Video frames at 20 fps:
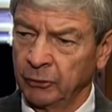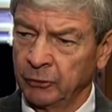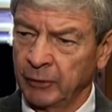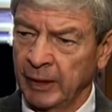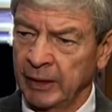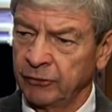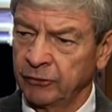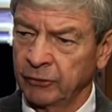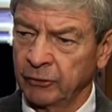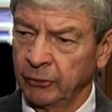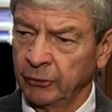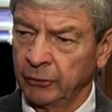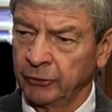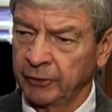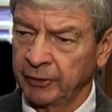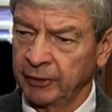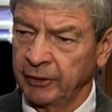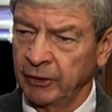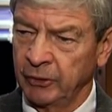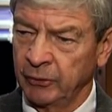great
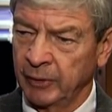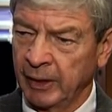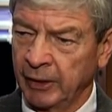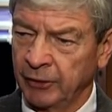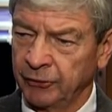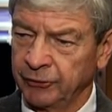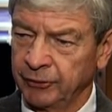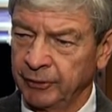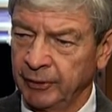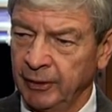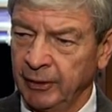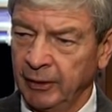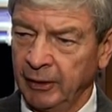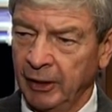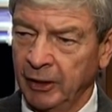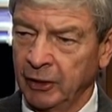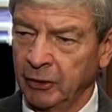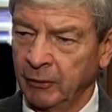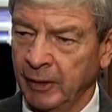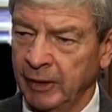schools in the U.S.
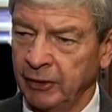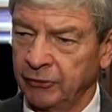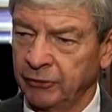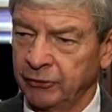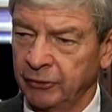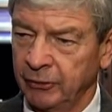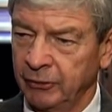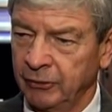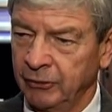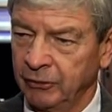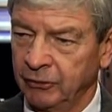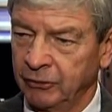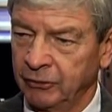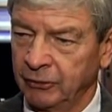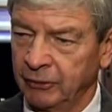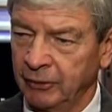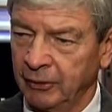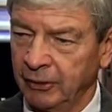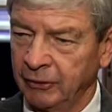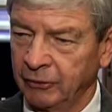and great students
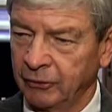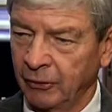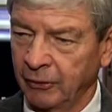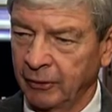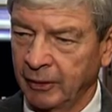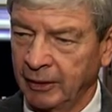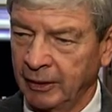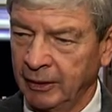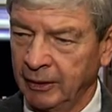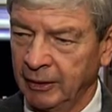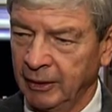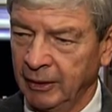in Turkey.